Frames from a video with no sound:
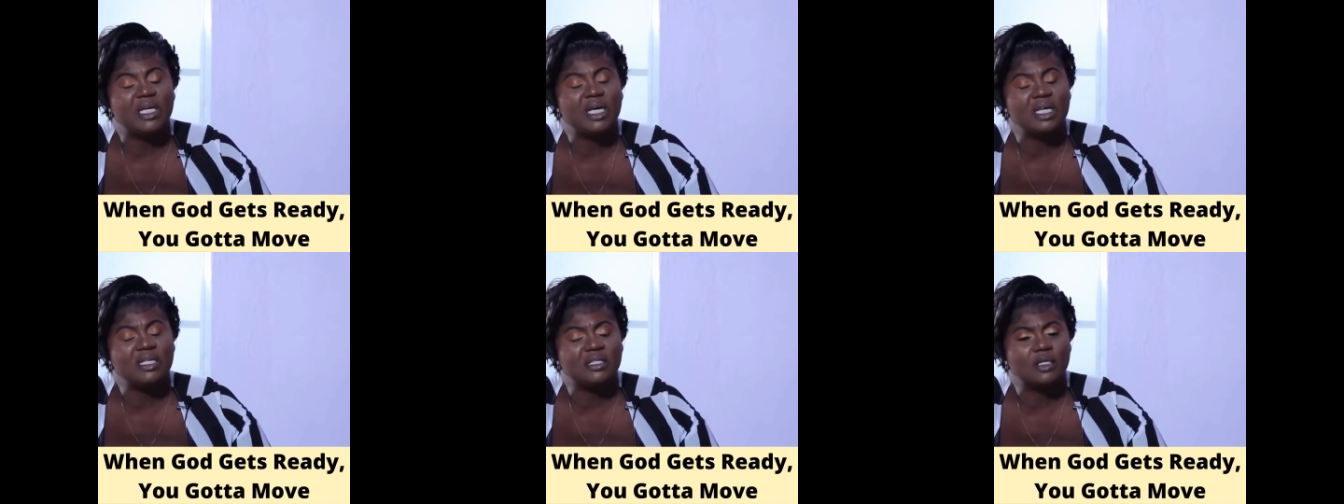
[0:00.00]

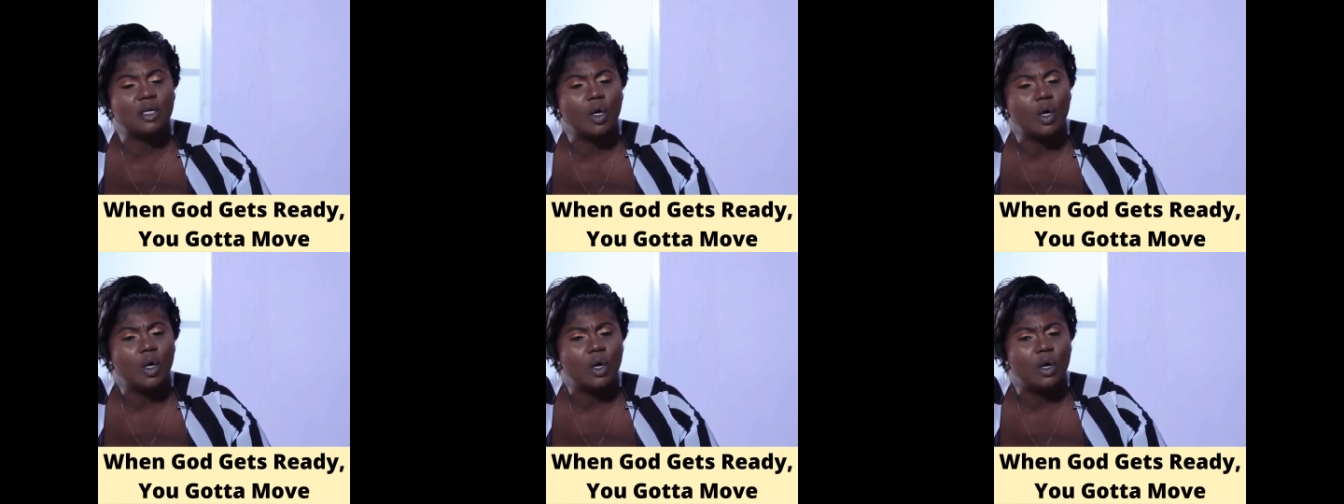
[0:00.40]

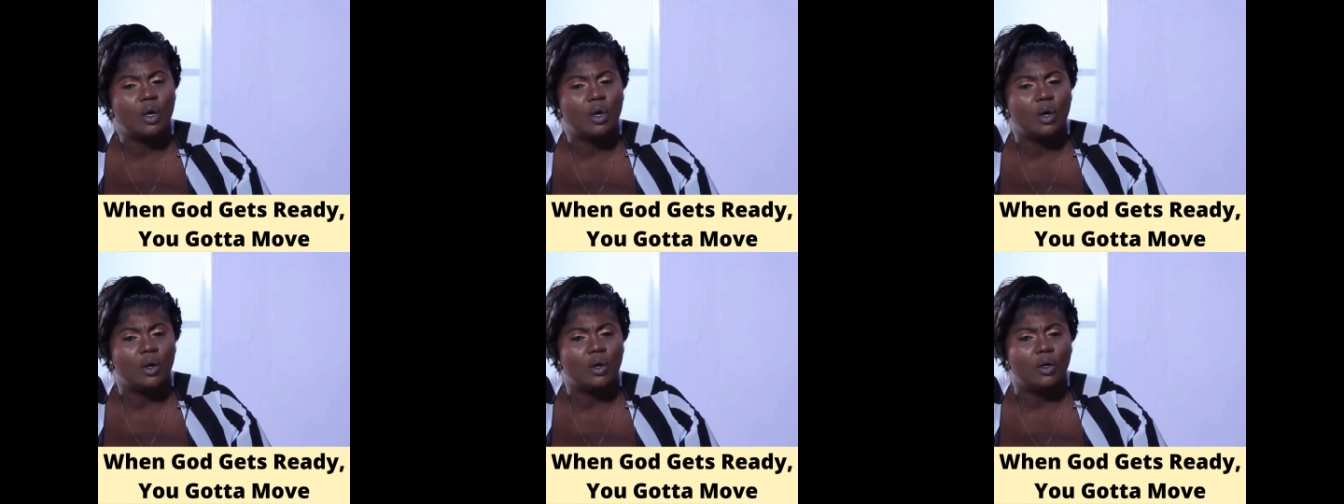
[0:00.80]
Because
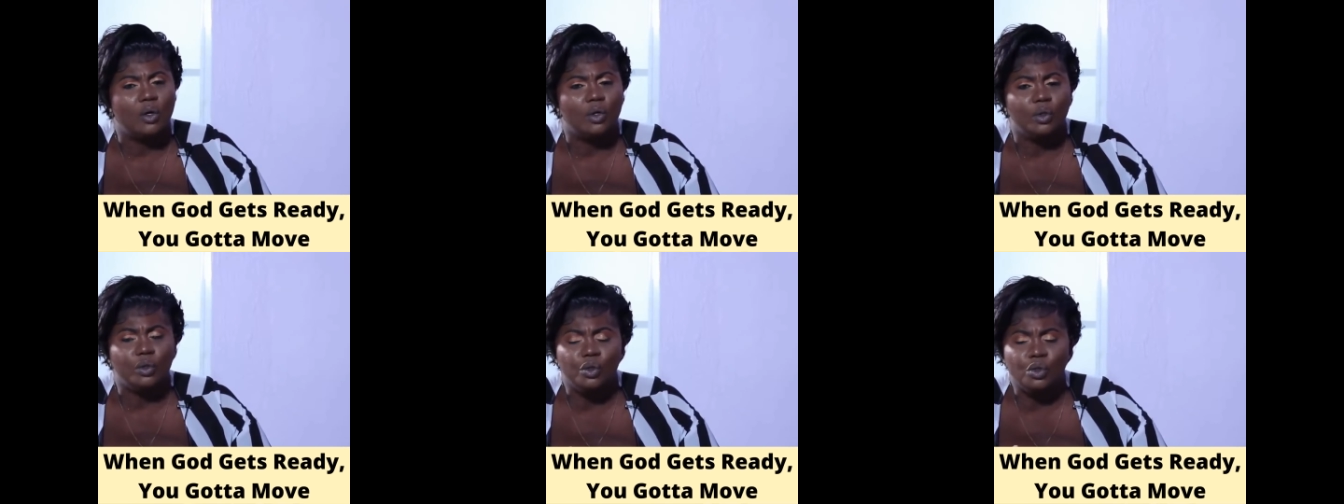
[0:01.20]

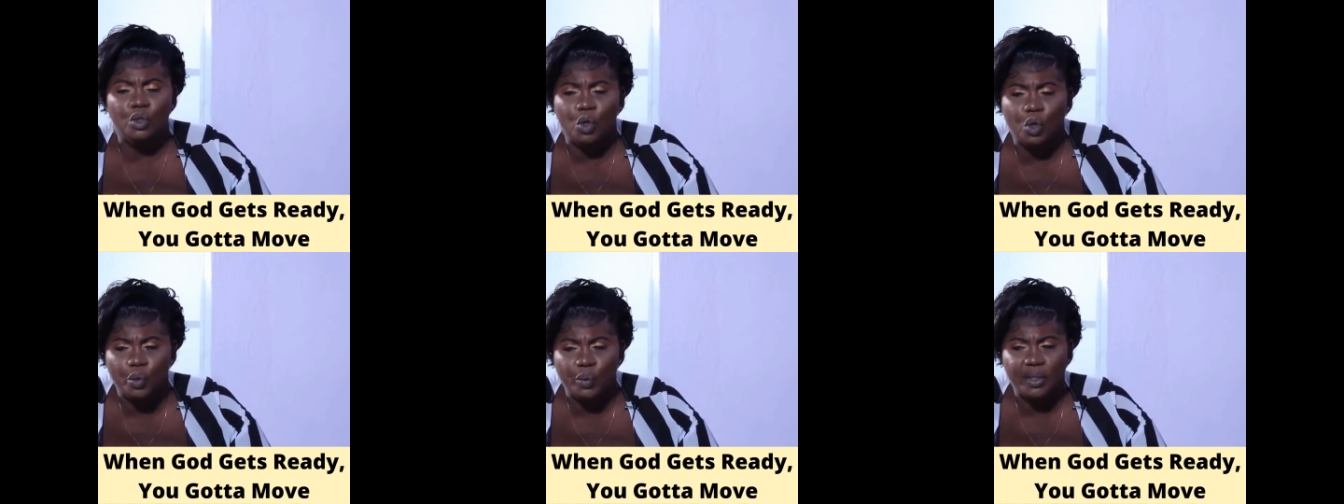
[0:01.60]

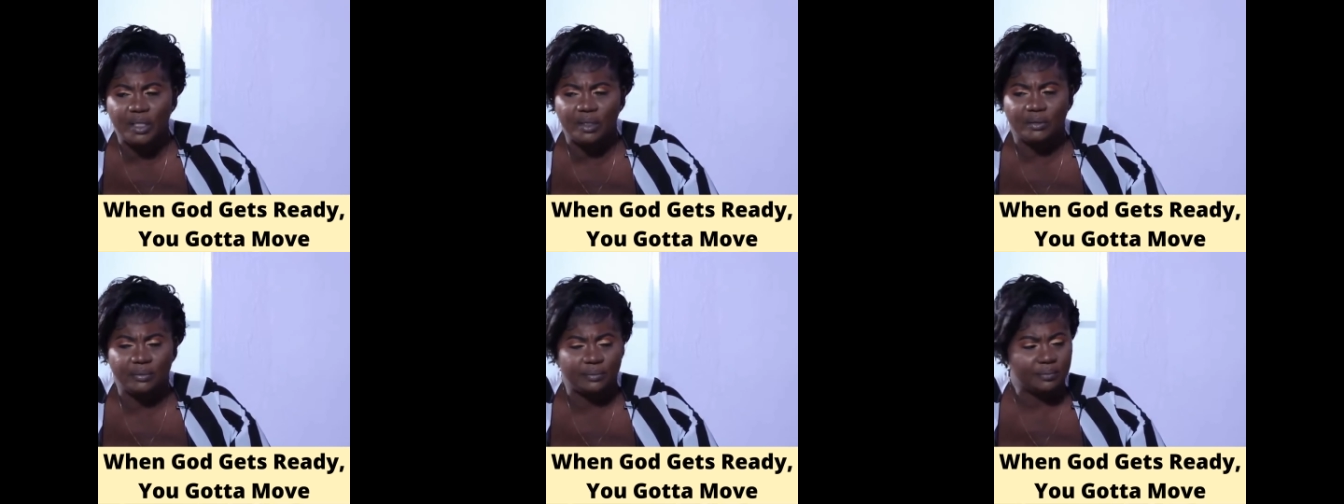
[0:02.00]

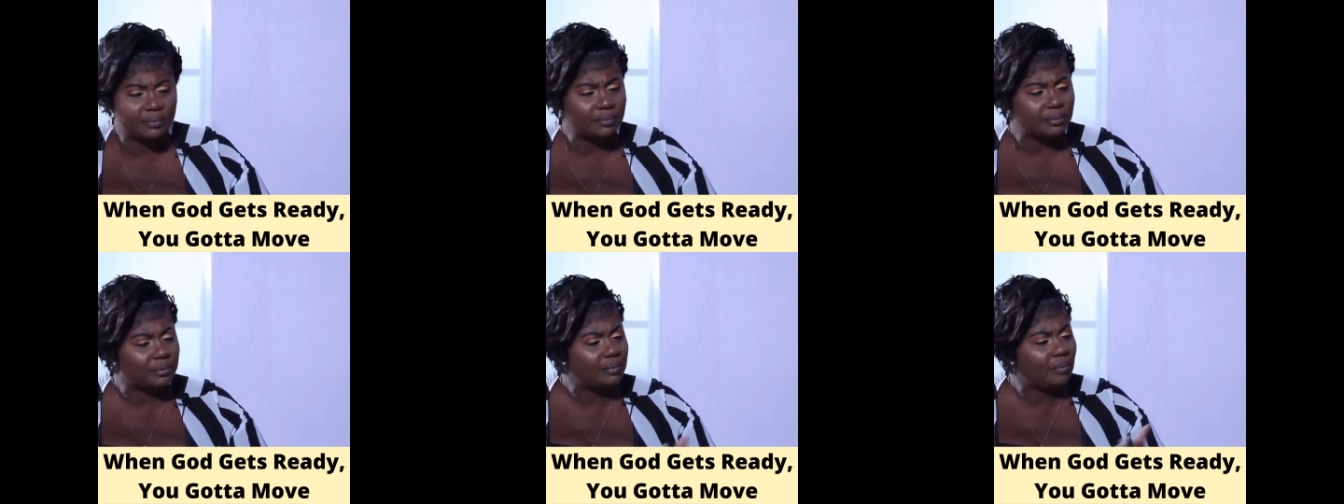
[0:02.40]
knowing
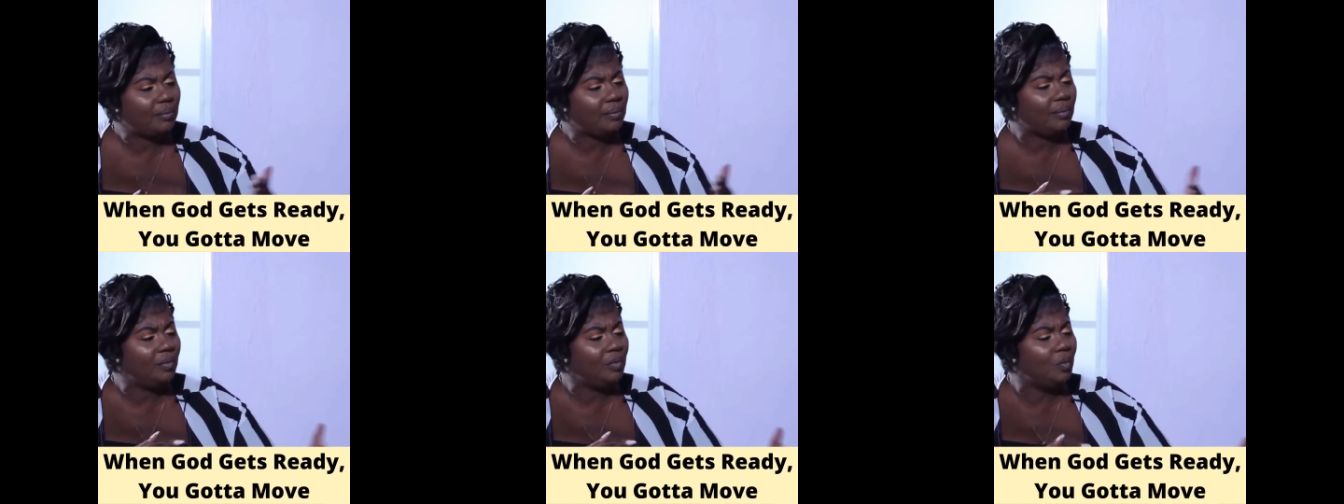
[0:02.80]

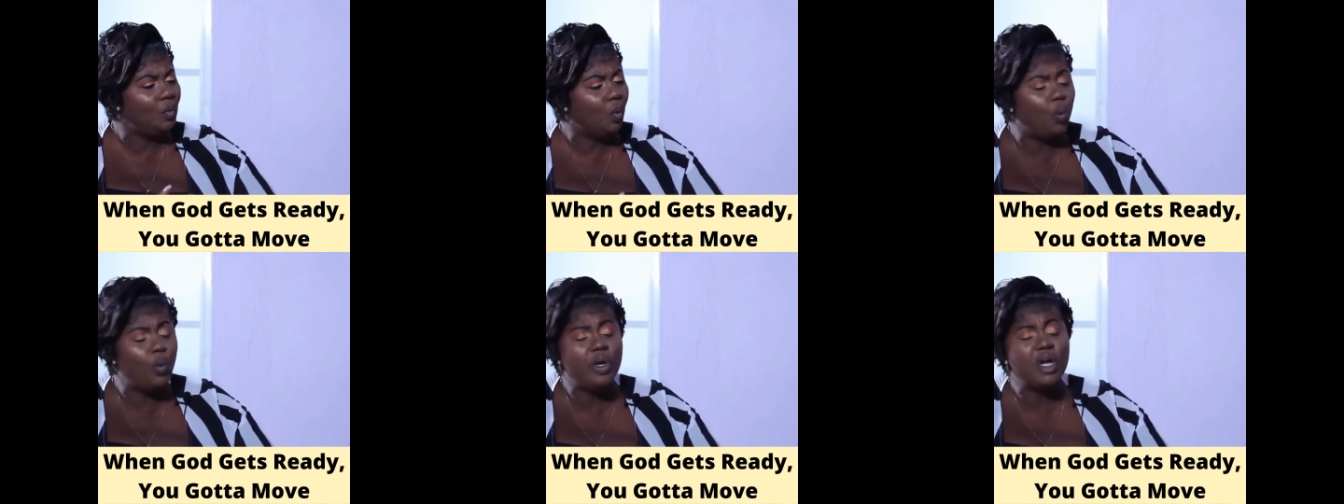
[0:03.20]

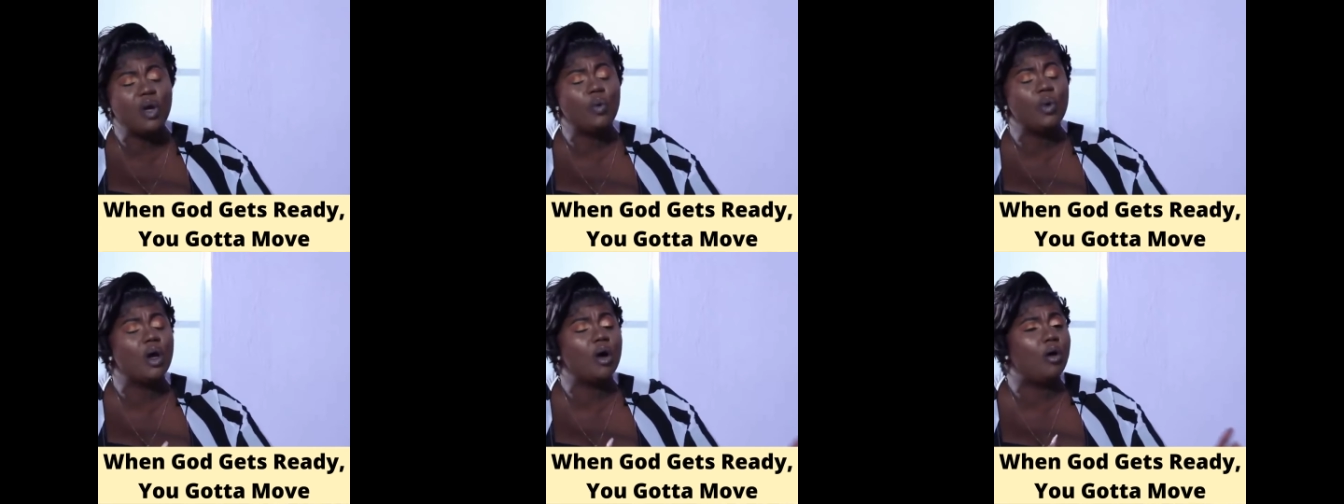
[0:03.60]

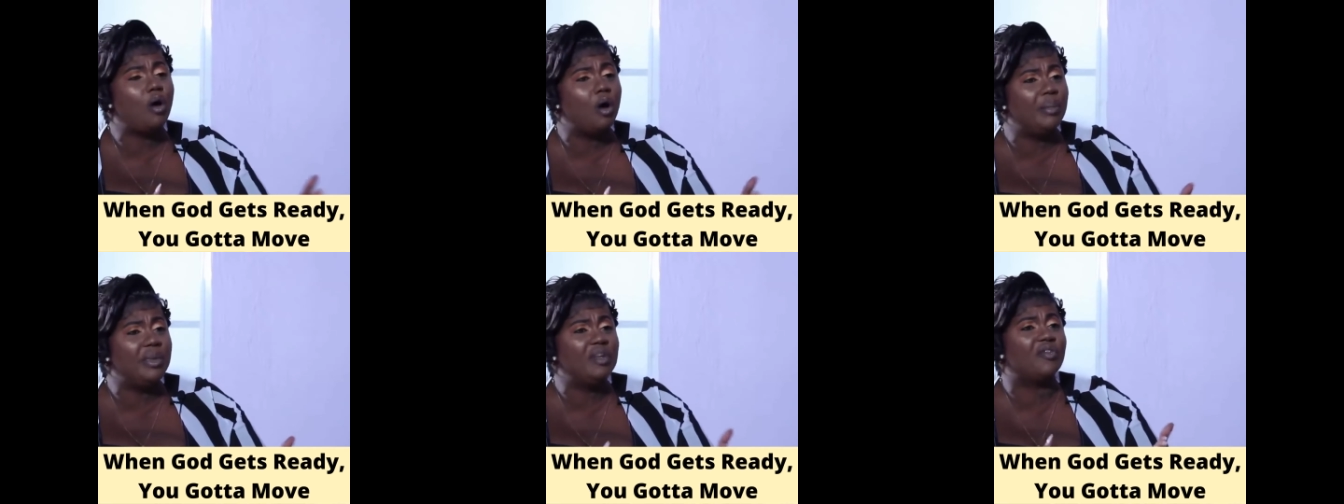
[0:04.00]
where we
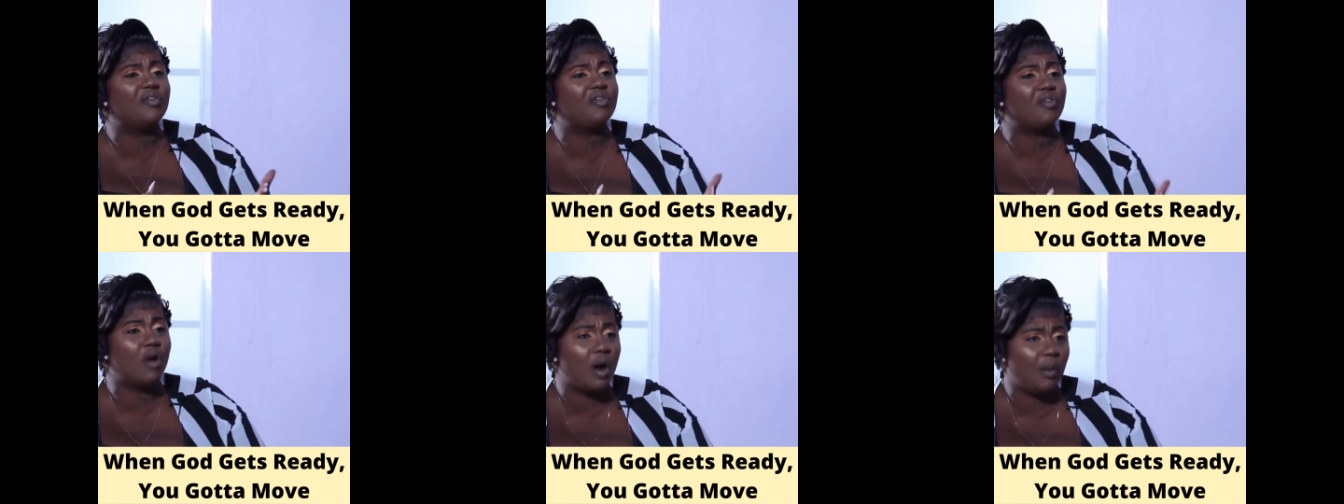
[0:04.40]
are coming
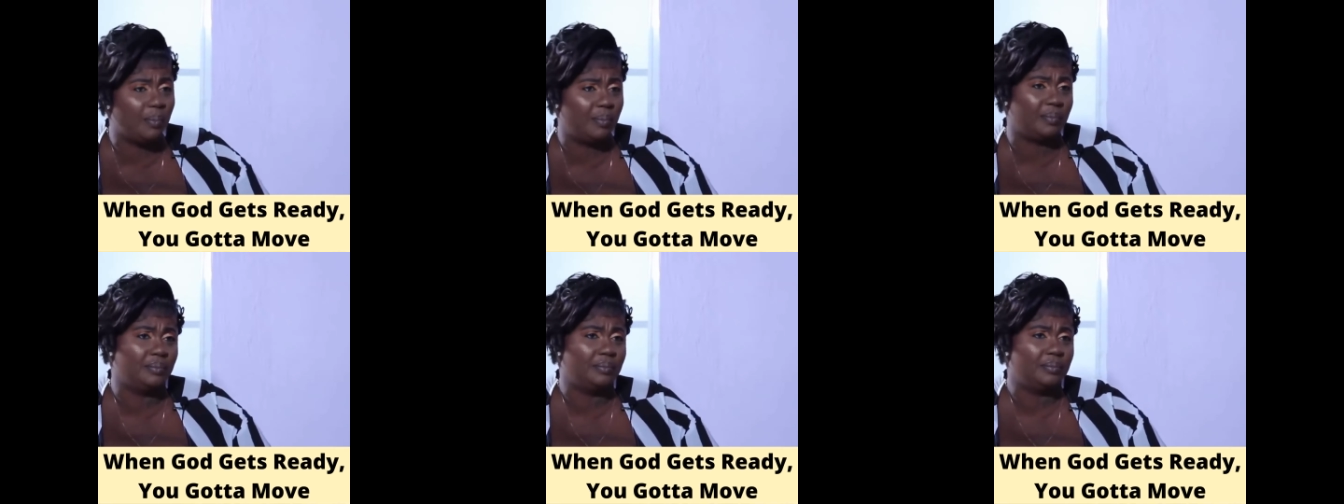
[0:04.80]

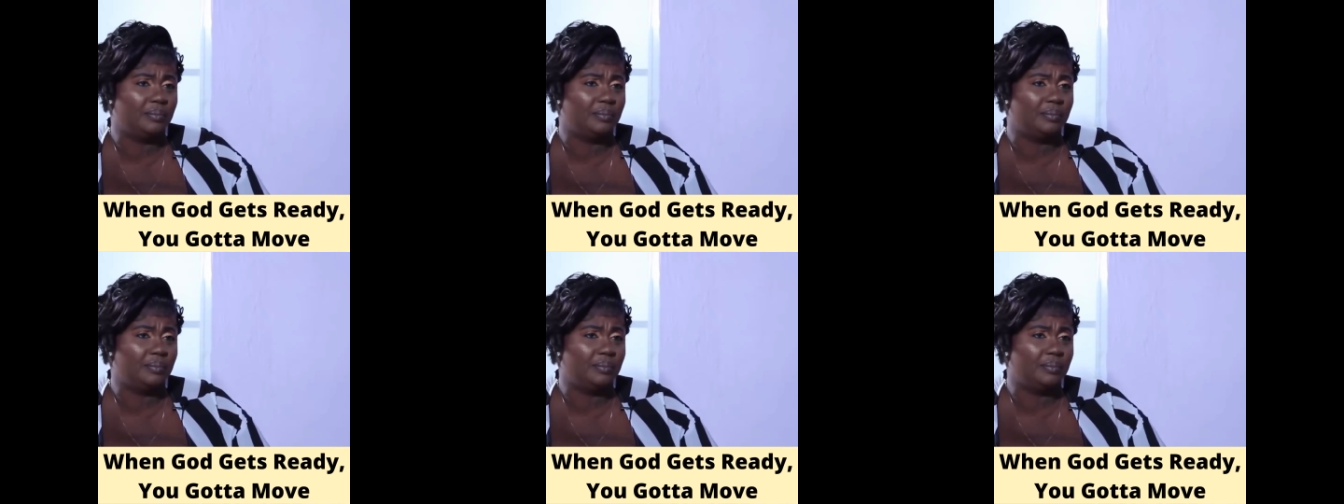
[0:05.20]
from,